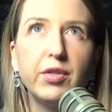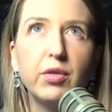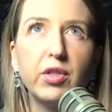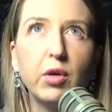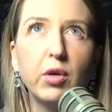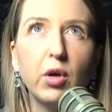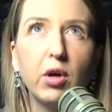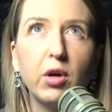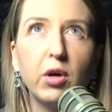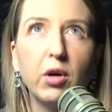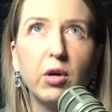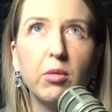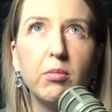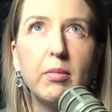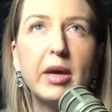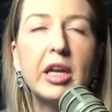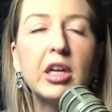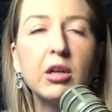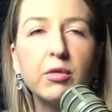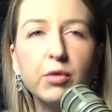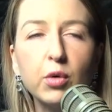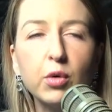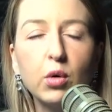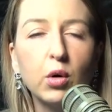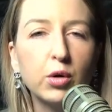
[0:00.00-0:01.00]
the
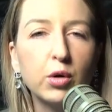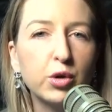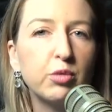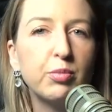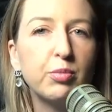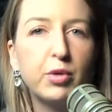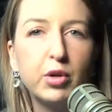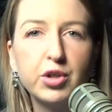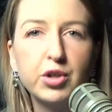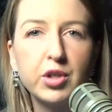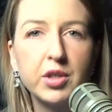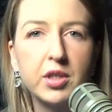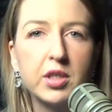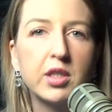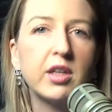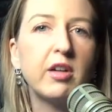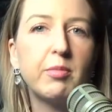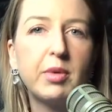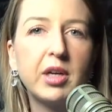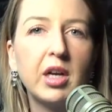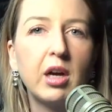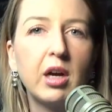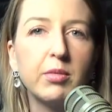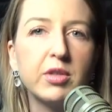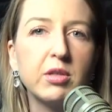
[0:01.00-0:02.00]
meaningful contributions that I've
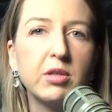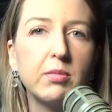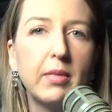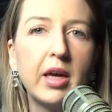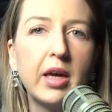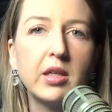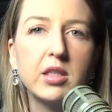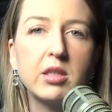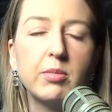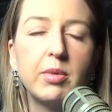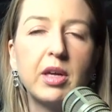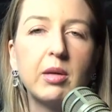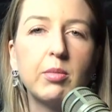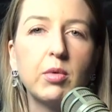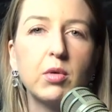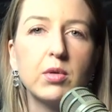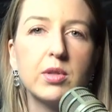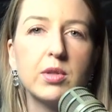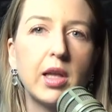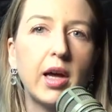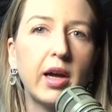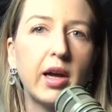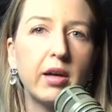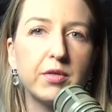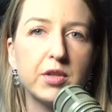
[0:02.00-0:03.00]
been able to make to
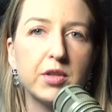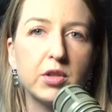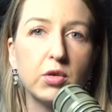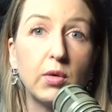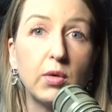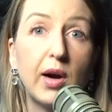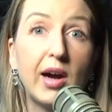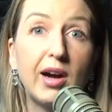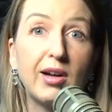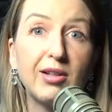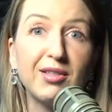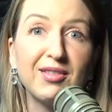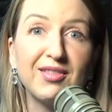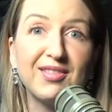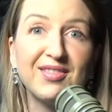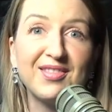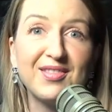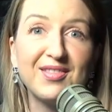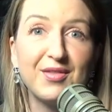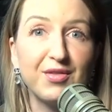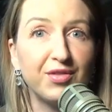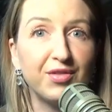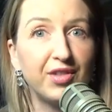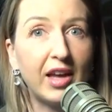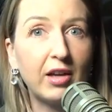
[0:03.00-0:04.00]
people's lives throughout
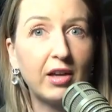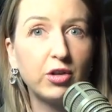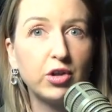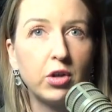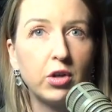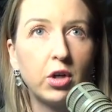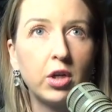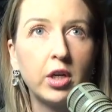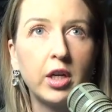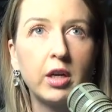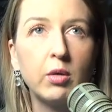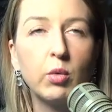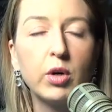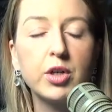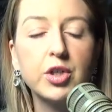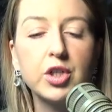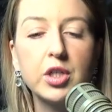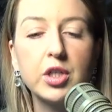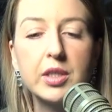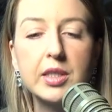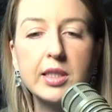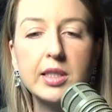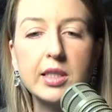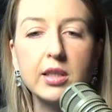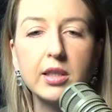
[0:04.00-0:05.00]
that journey, which
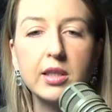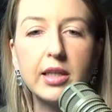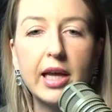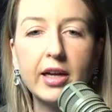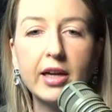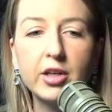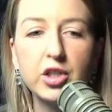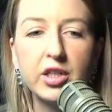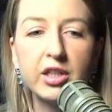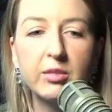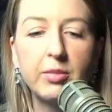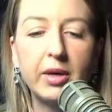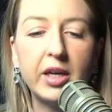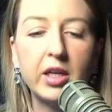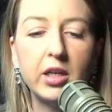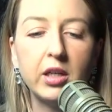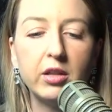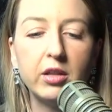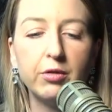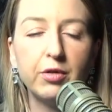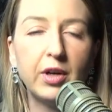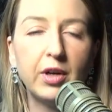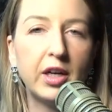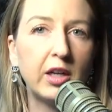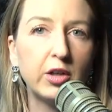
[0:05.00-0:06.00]
has largely been in
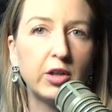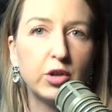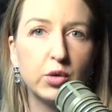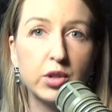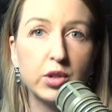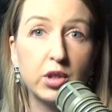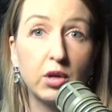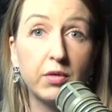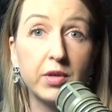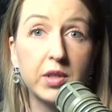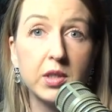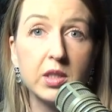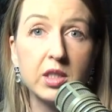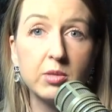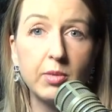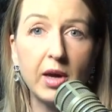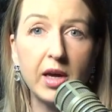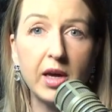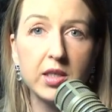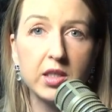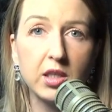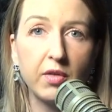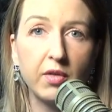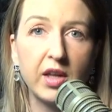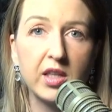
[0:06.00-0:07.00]
the financial services
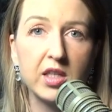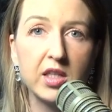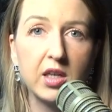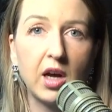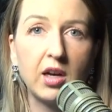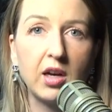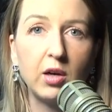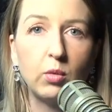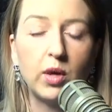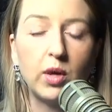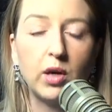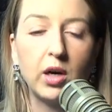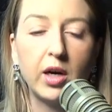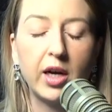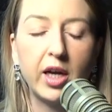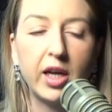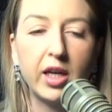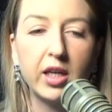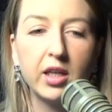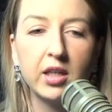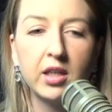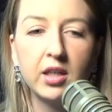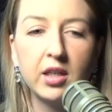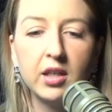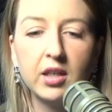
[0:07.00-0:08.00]
space. So that's kind of where
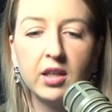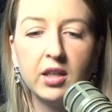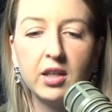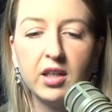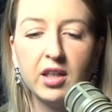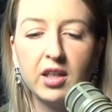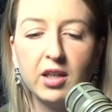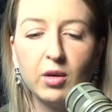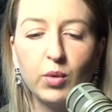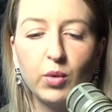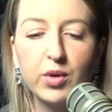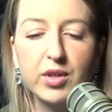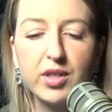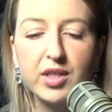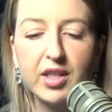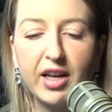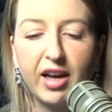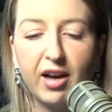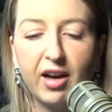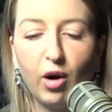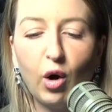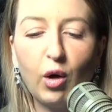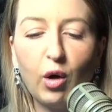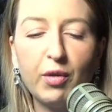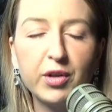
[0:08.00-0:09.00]
I was
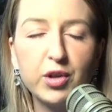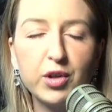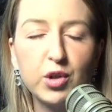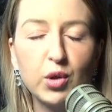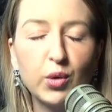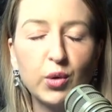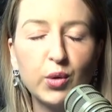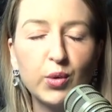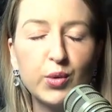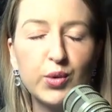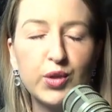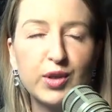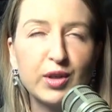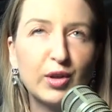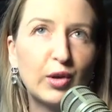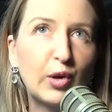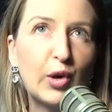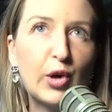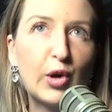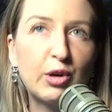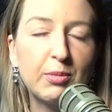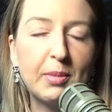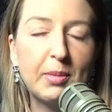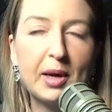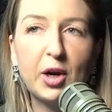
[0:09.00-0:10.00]
on the tools or
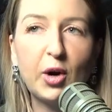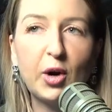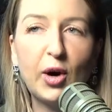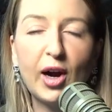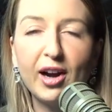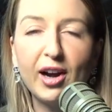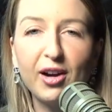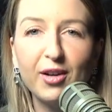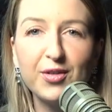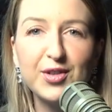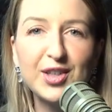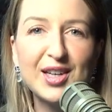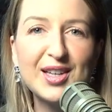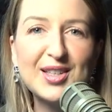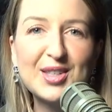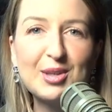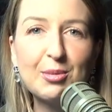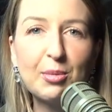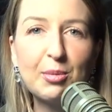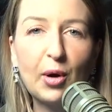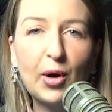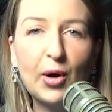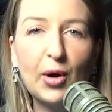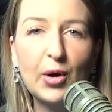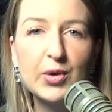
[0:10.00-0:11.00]
learned my craft, I
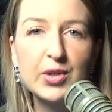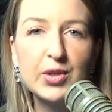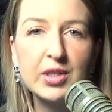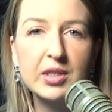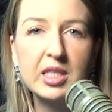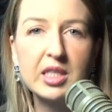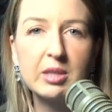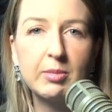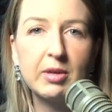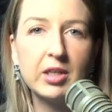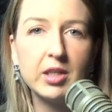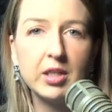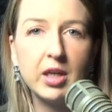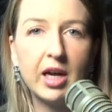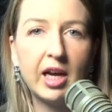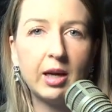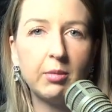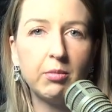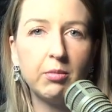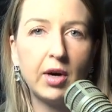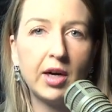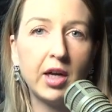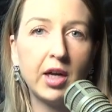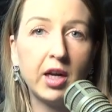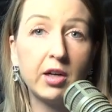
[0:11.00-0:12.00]
suppose, and spent
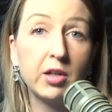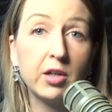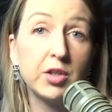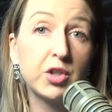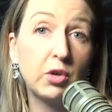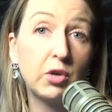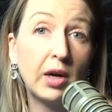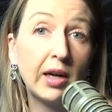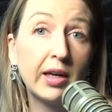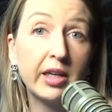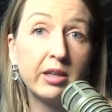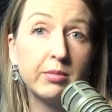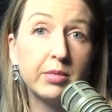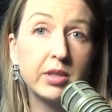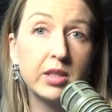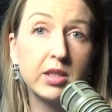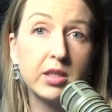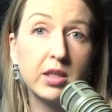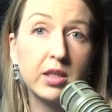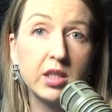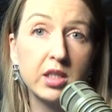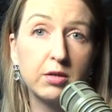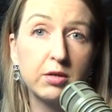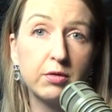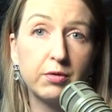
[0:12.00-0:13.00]
time running an Australian
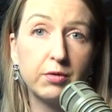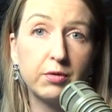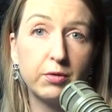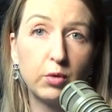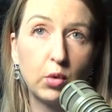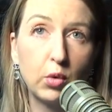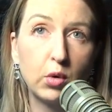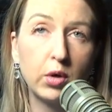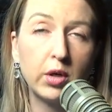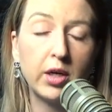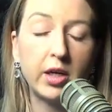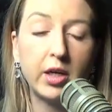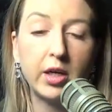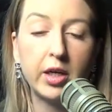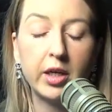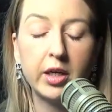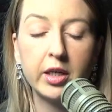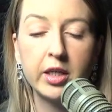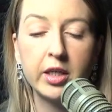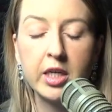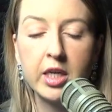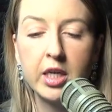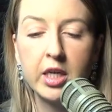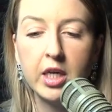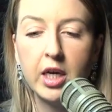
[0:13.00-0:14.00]
business for
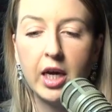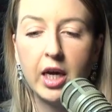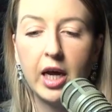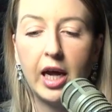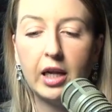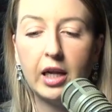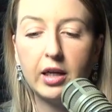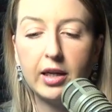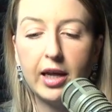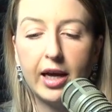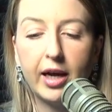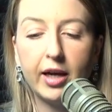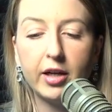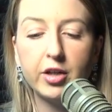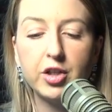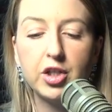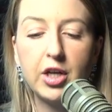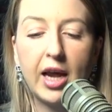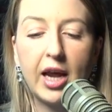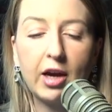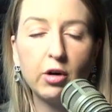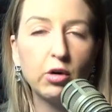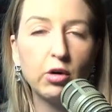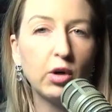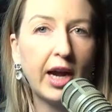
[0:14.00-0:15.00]
a large
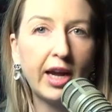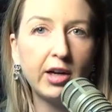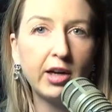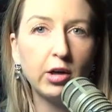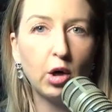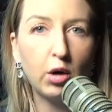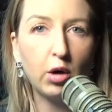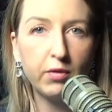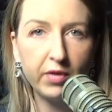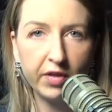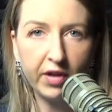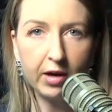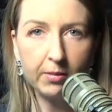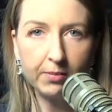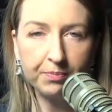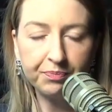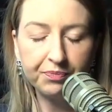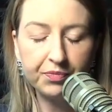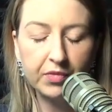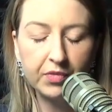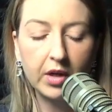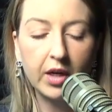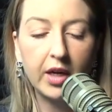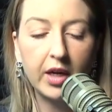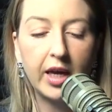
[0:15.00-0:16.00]
aggregator over there.
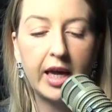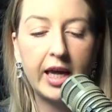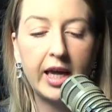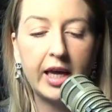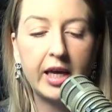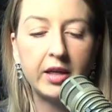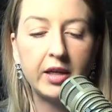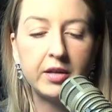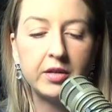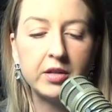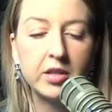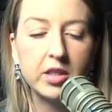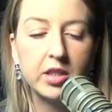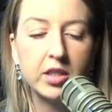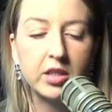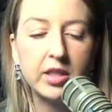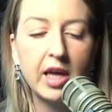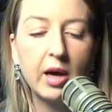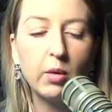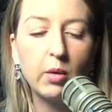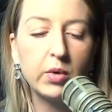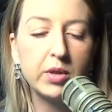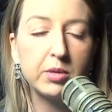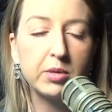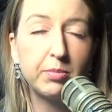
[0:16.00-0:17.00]
Mm-hmm. And
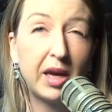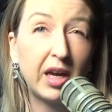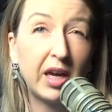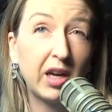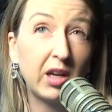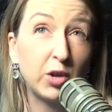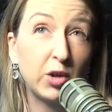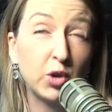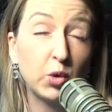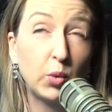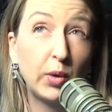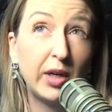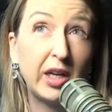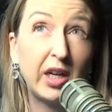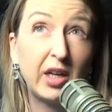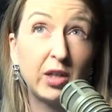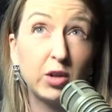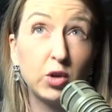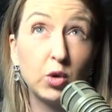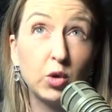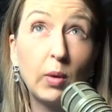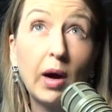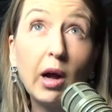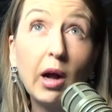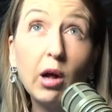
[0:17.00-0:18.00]
that was back in
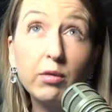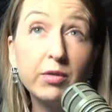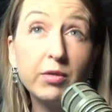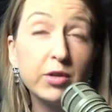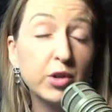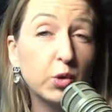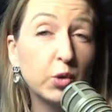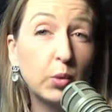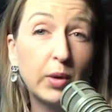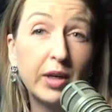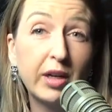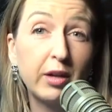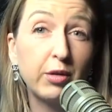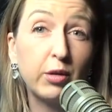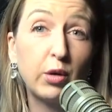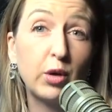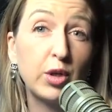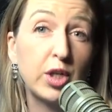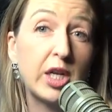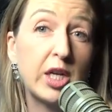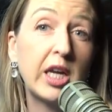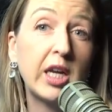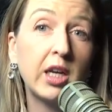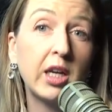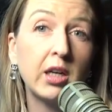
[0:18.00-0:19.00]
2012 and
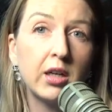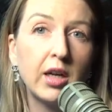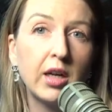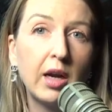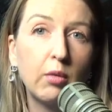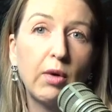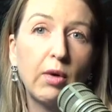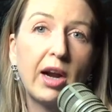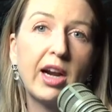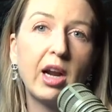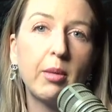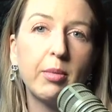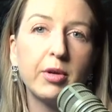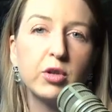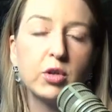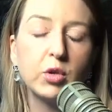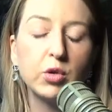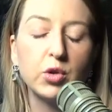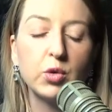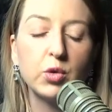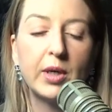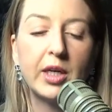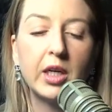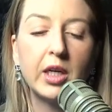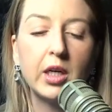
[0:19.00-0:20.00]
2013, right up
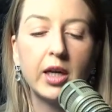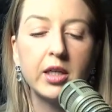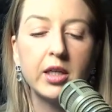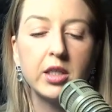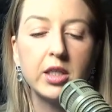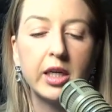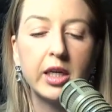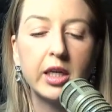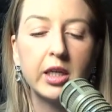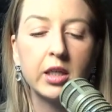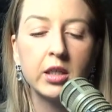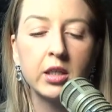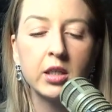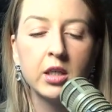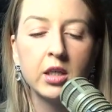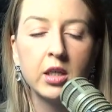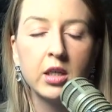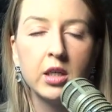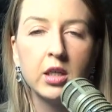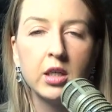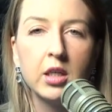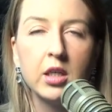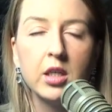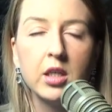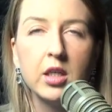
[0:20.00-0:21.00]
until 2019.
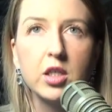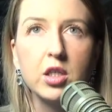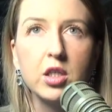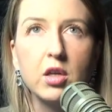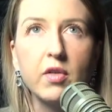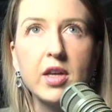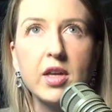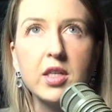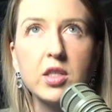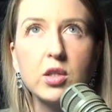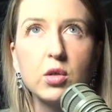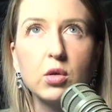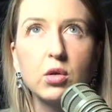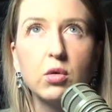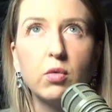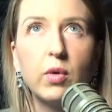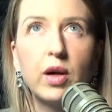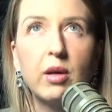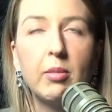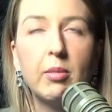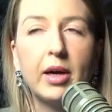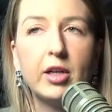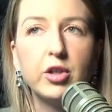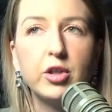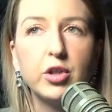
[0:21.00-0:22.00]
So that's sort of
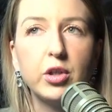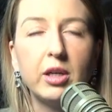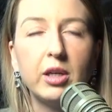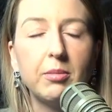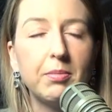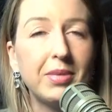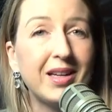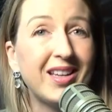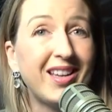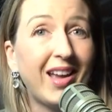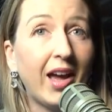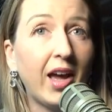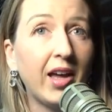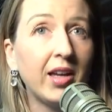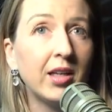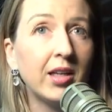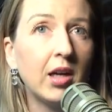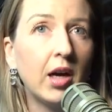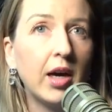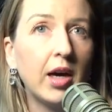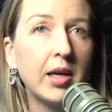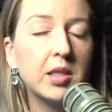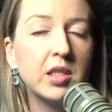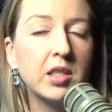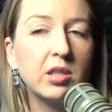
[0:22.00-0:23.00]
where my journey began,
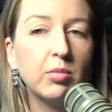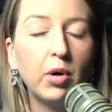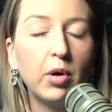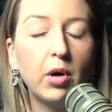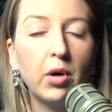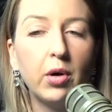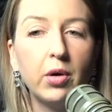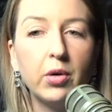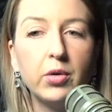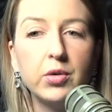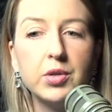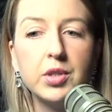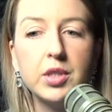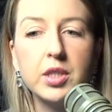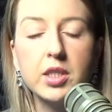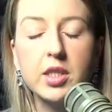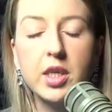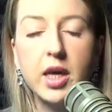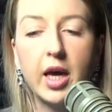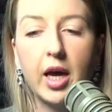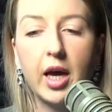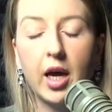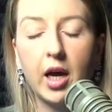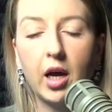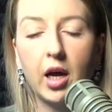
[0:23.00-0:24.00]
I suppose.
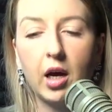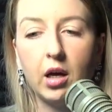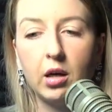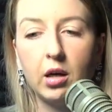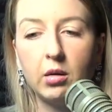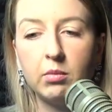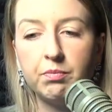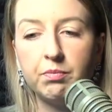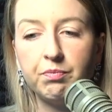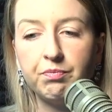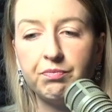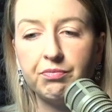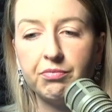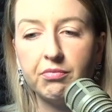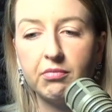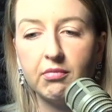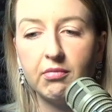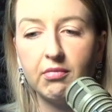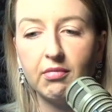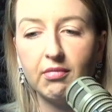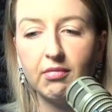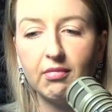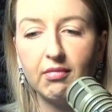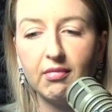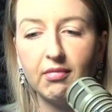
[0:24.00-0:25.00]

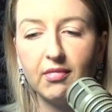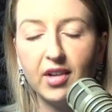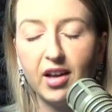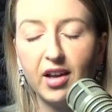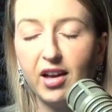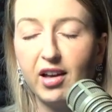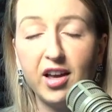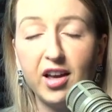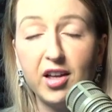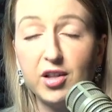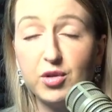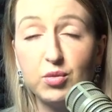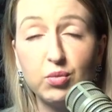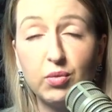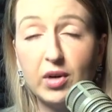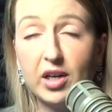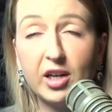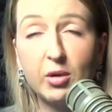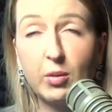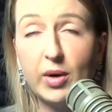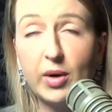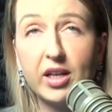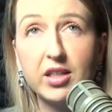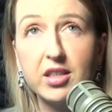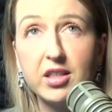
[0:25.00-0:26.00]
It's
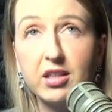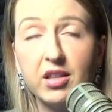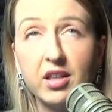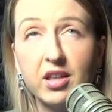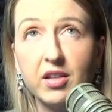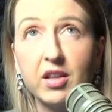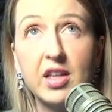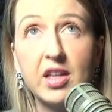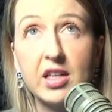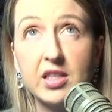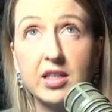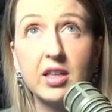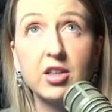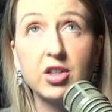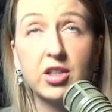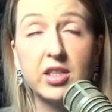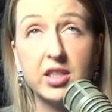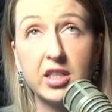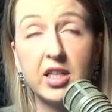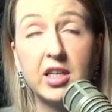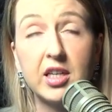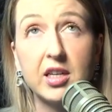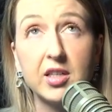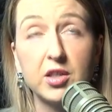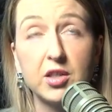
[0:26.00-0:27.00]
really weird to think that that's actually
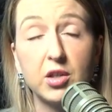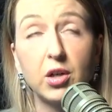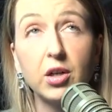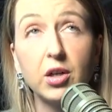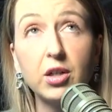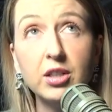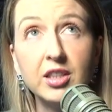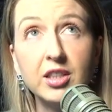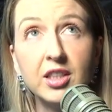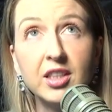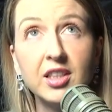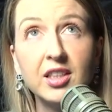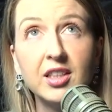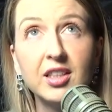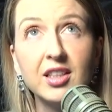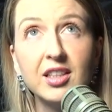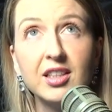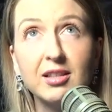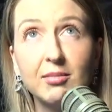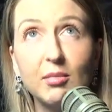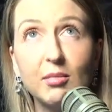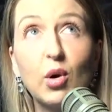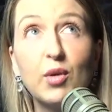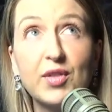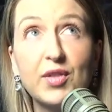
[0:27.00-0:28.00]
10 years ago,
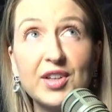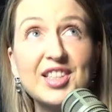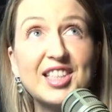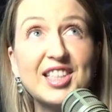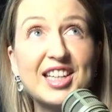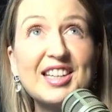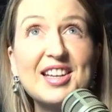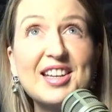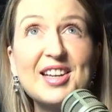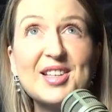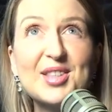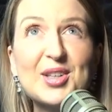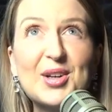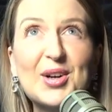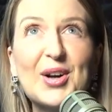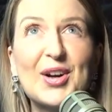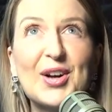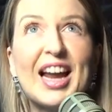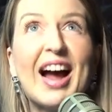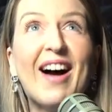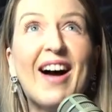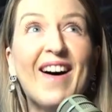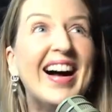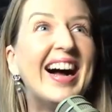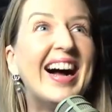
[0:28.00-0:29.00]
more than 10 years ago
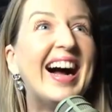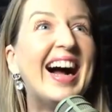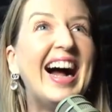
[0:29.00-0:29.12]
now,